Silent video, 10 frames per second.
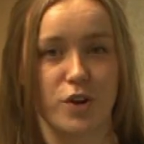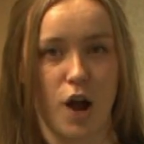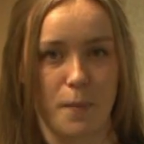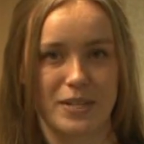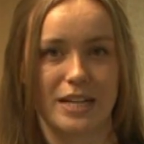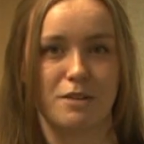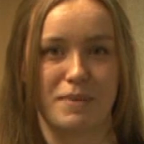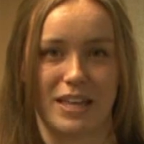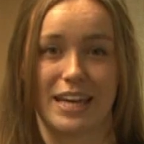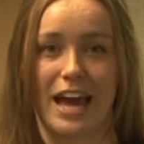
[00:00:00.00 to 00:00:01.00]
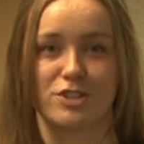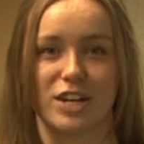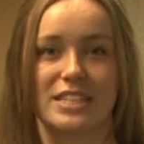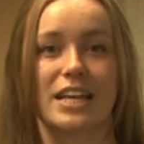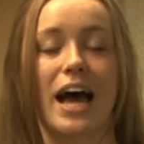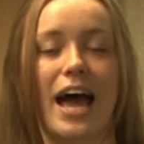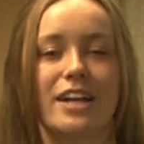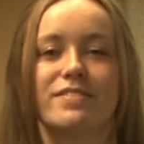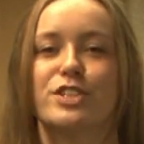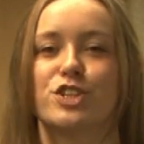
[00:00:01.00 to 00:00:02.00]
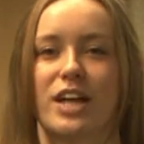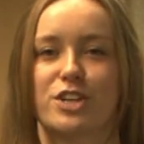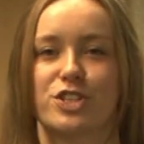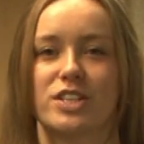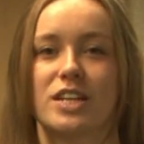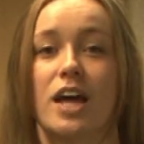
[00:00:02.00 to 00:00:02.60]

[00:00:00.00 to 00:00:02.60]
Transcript: your updated mailing address ahead of each election.